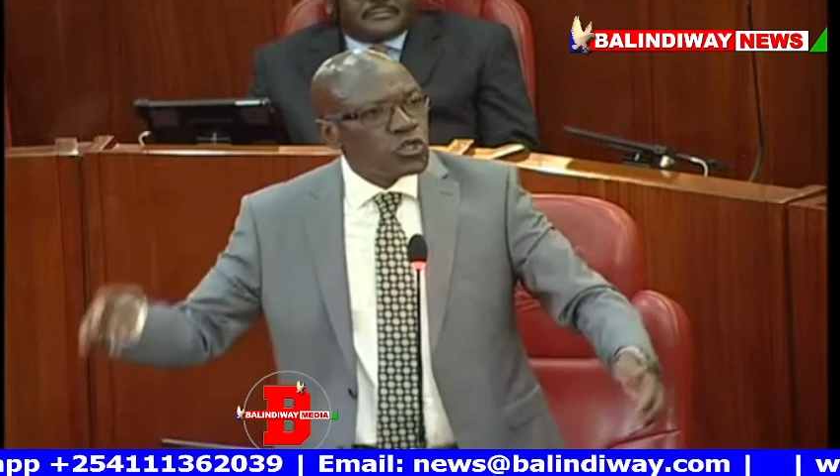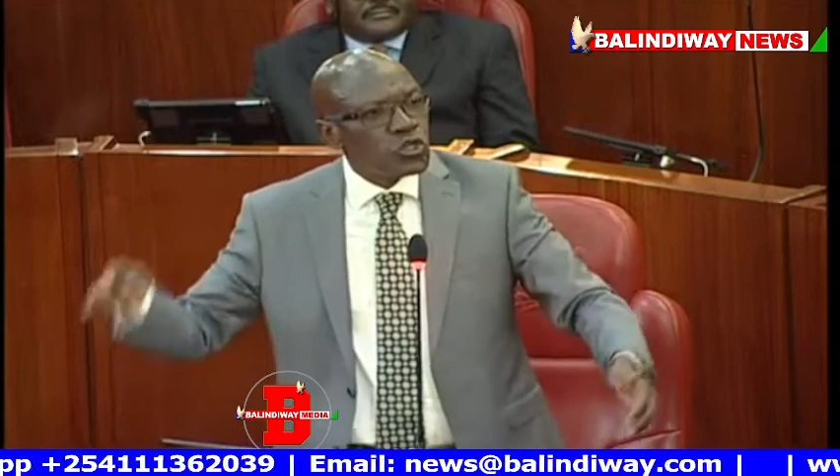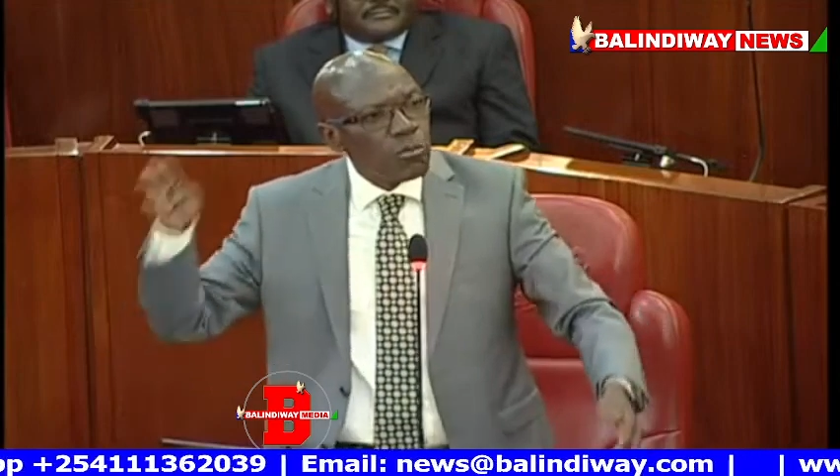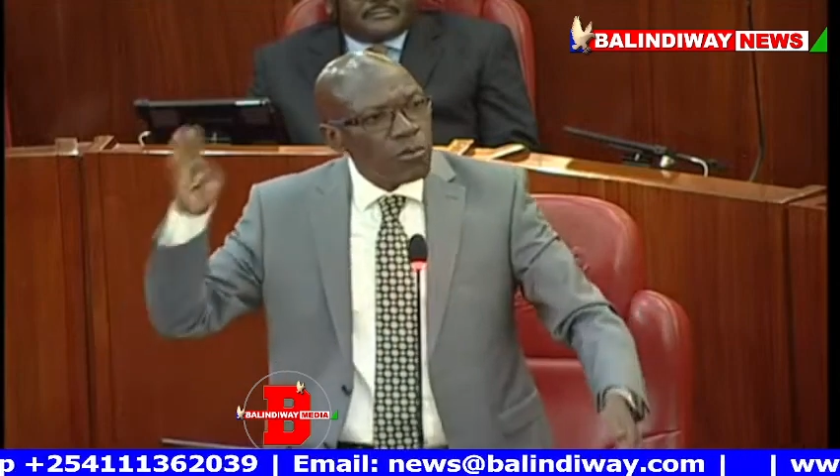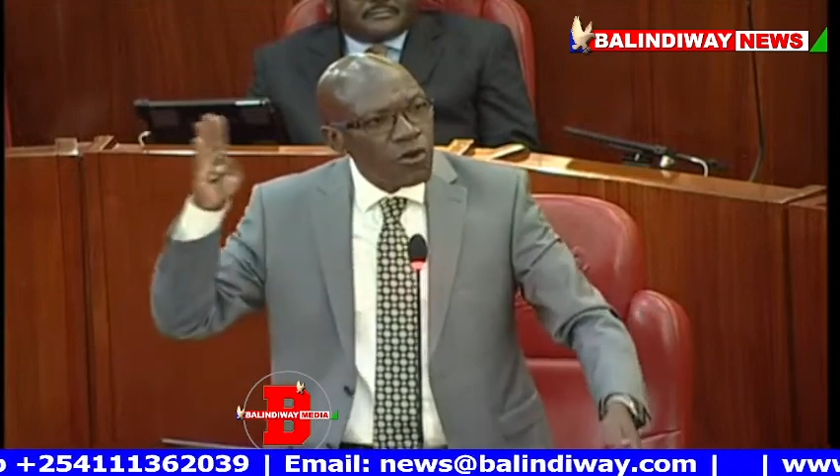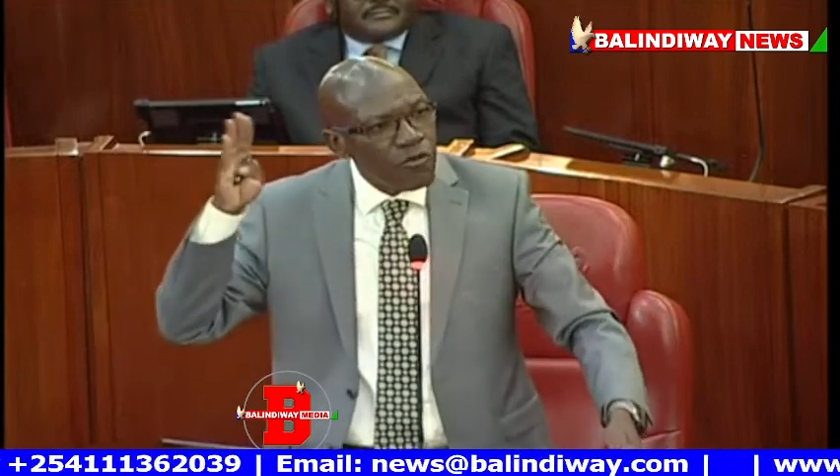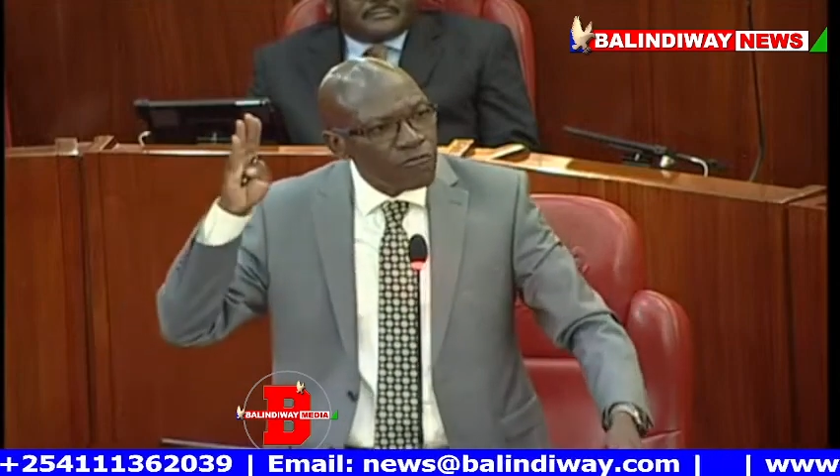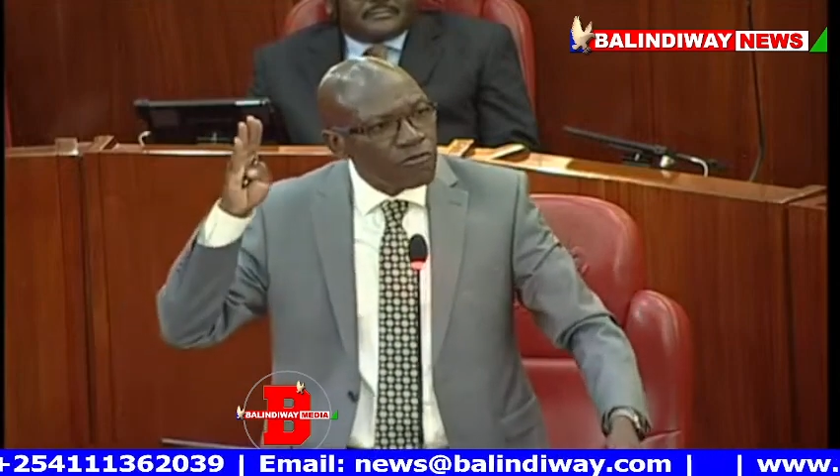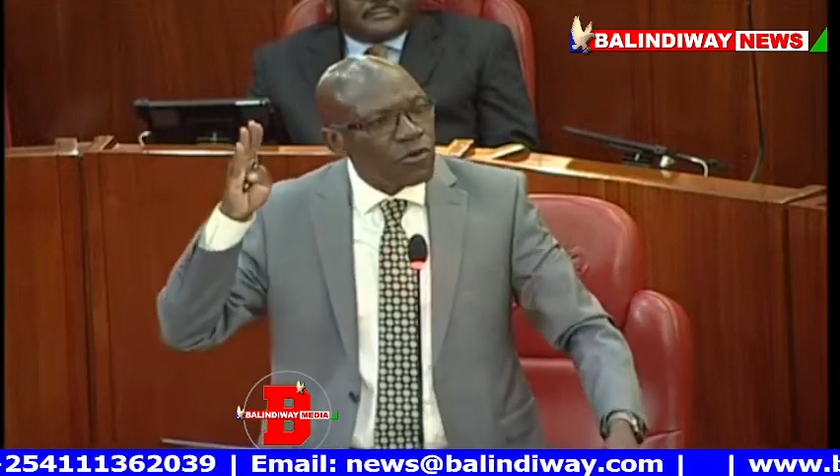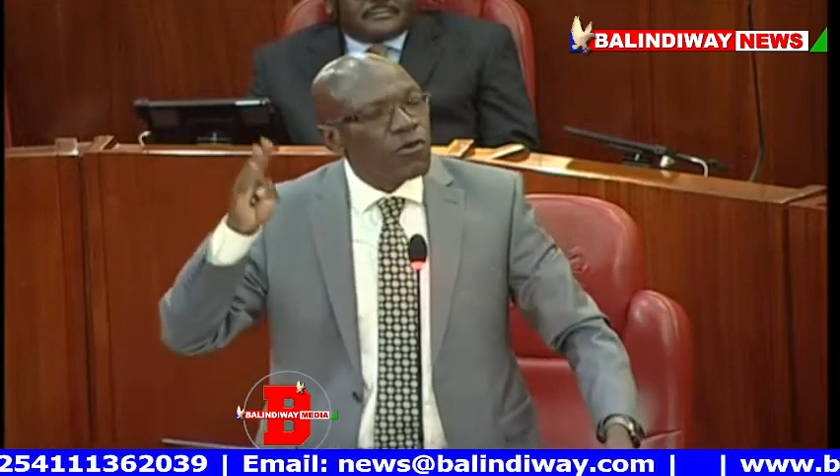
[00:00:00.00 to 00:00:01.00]
to move
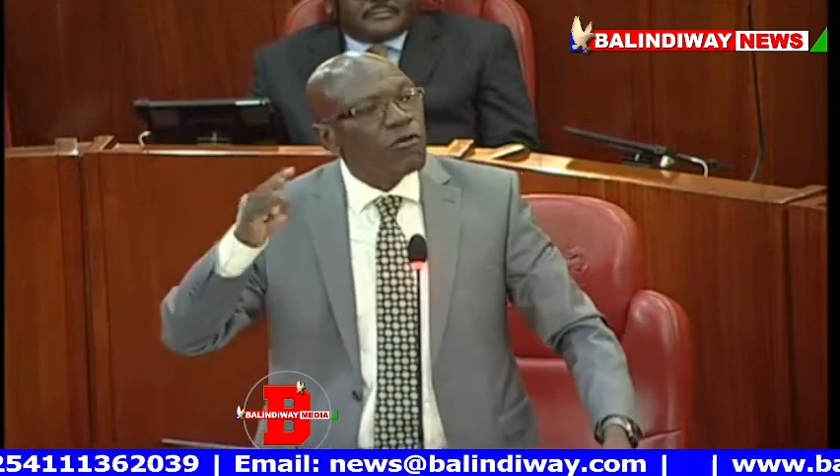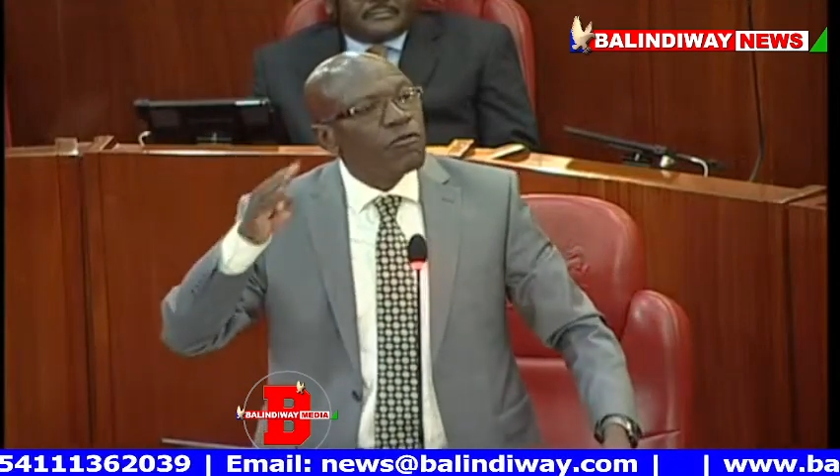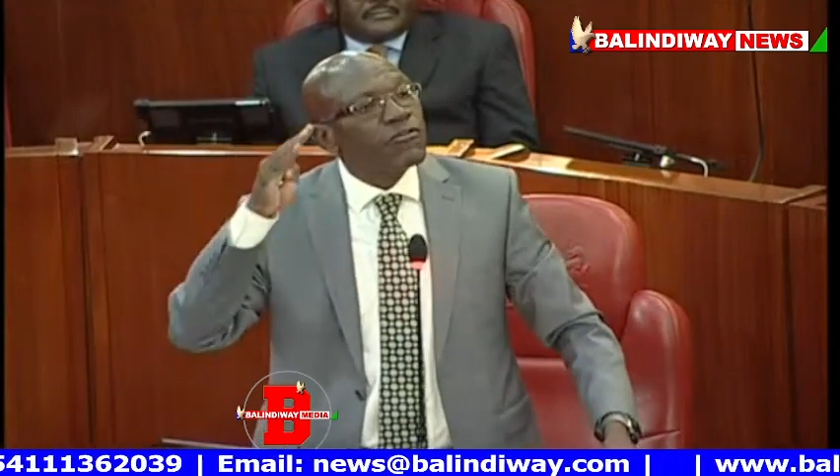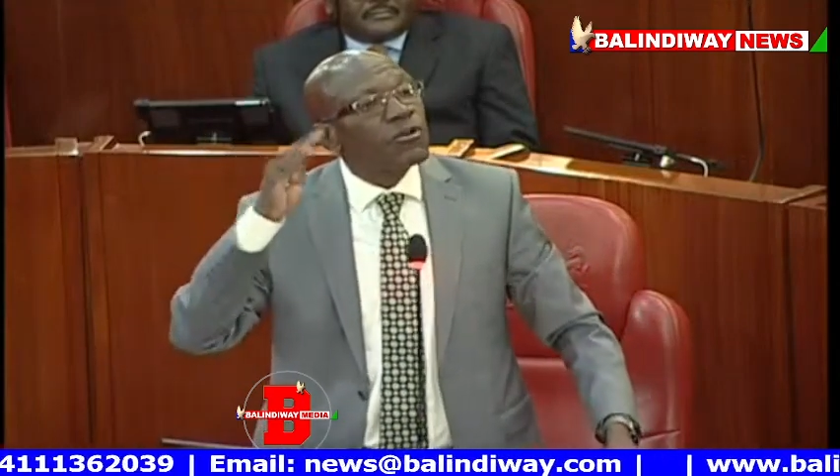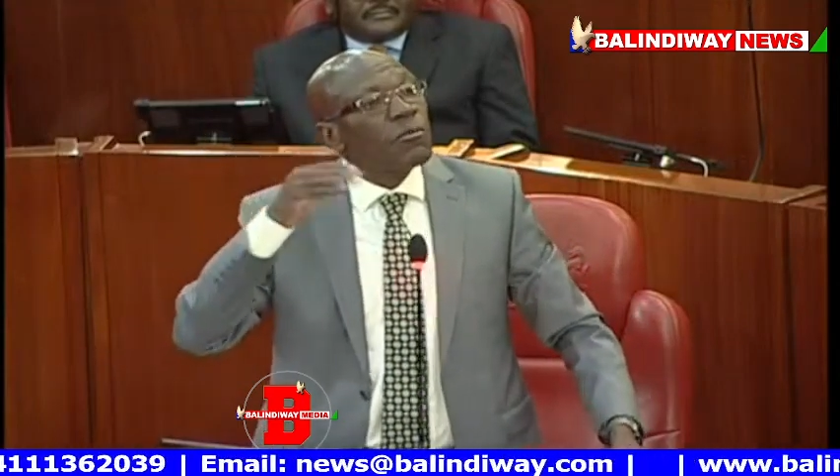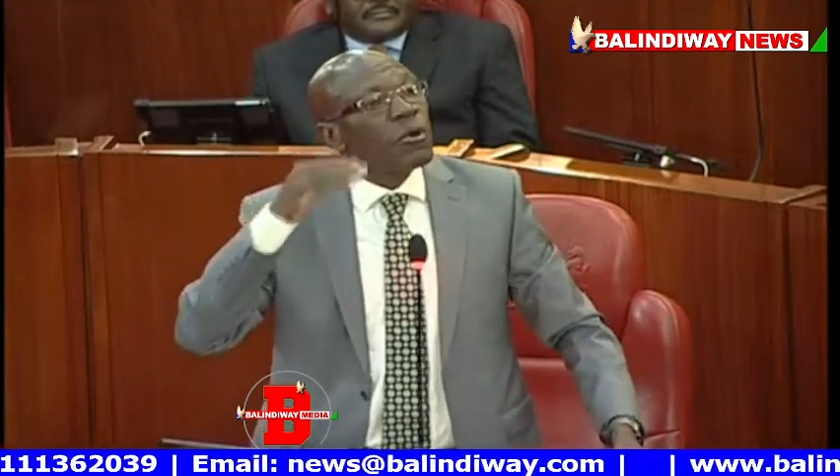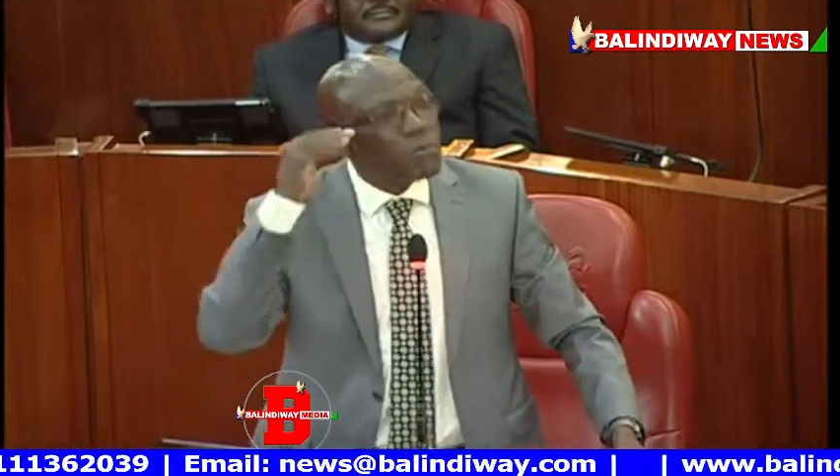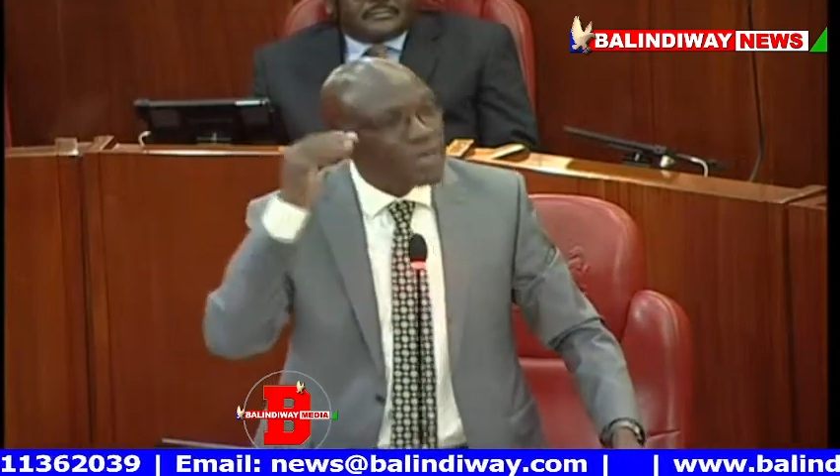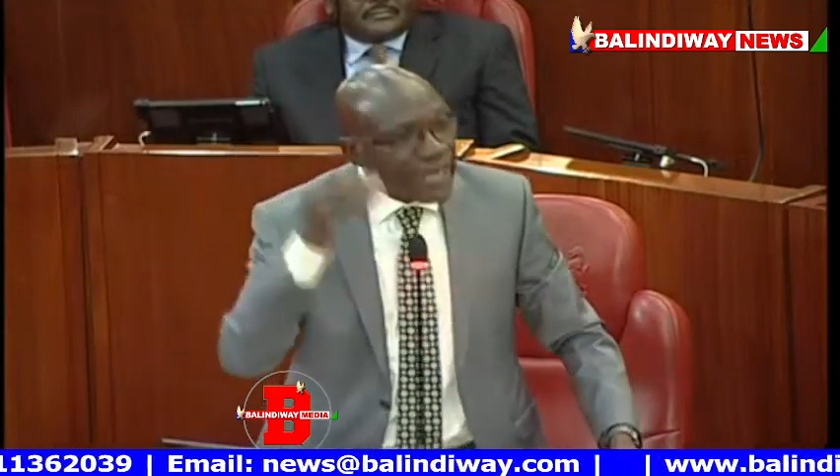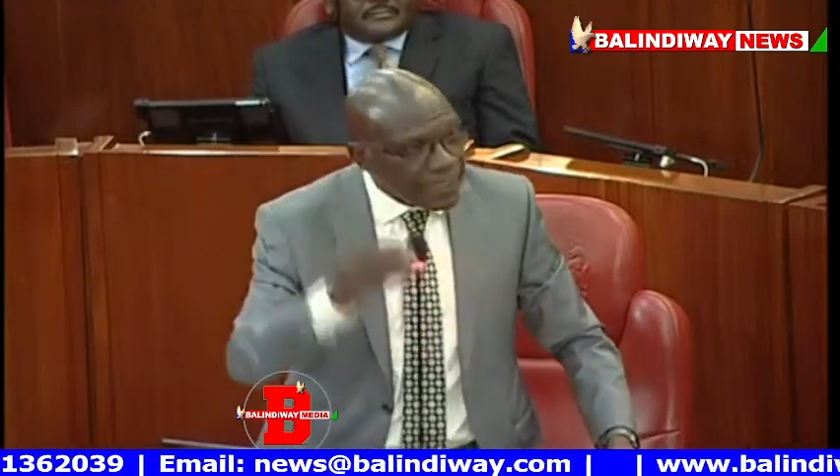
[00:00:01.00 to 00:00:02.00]
from
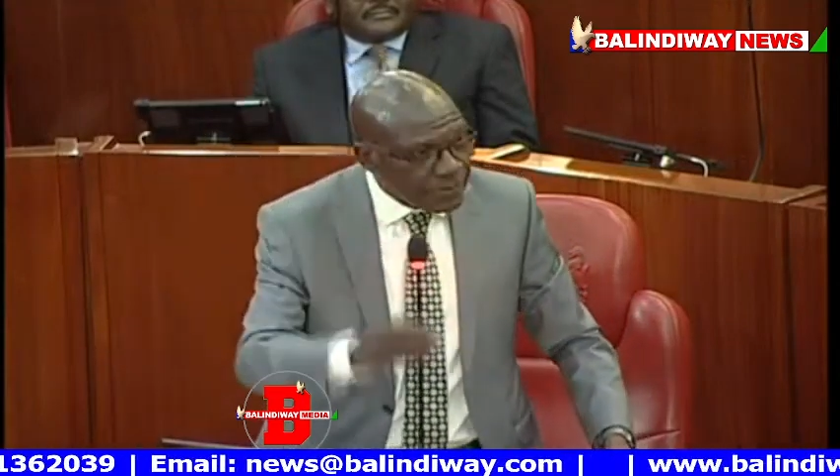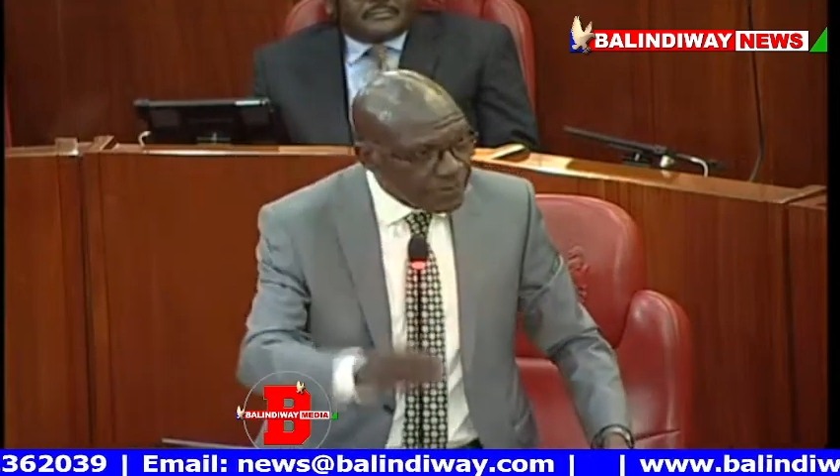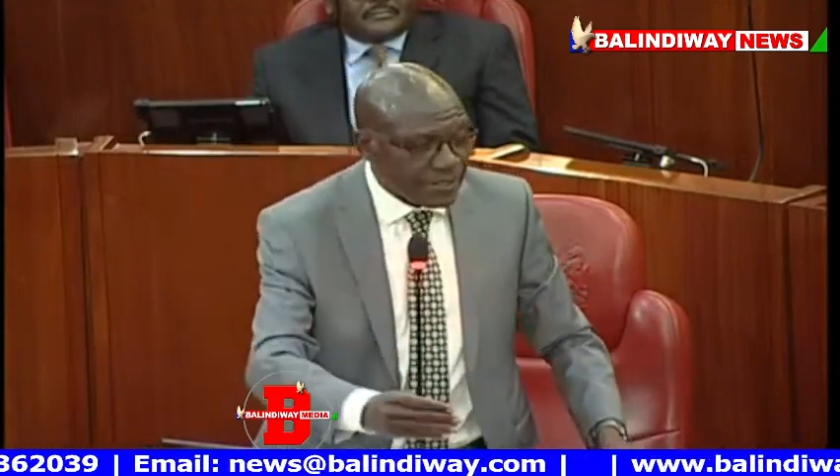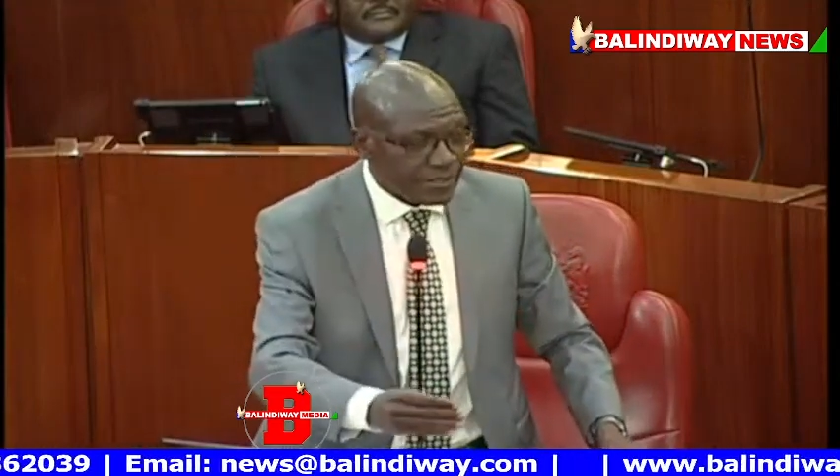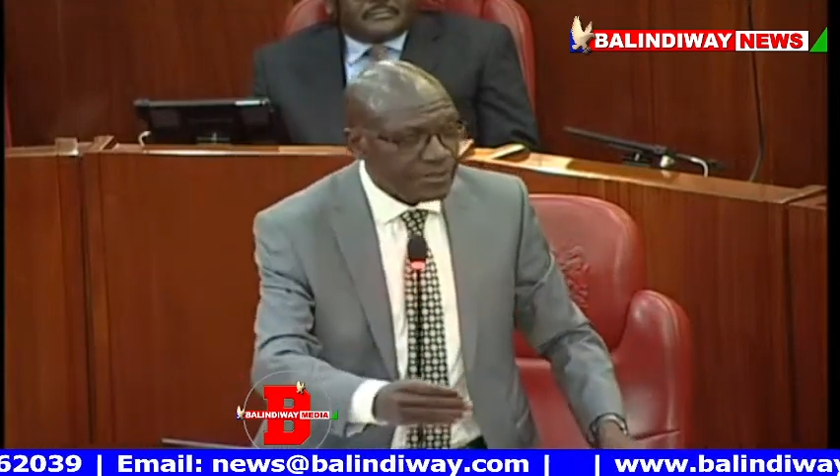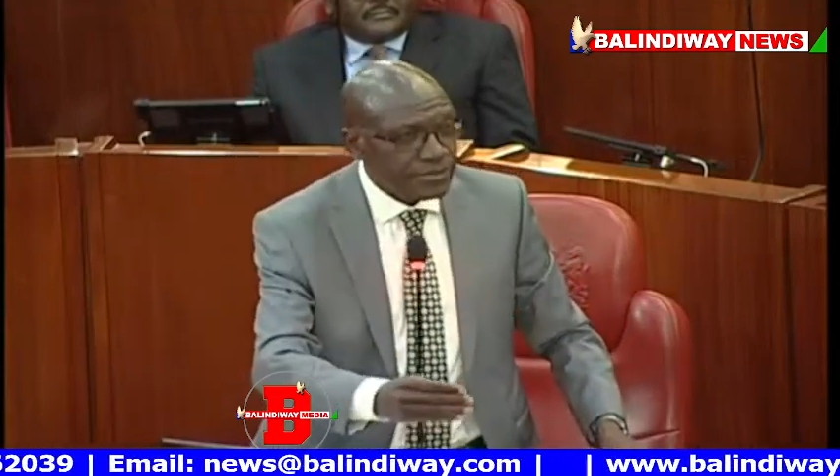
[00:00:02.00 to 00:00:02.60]
Munavi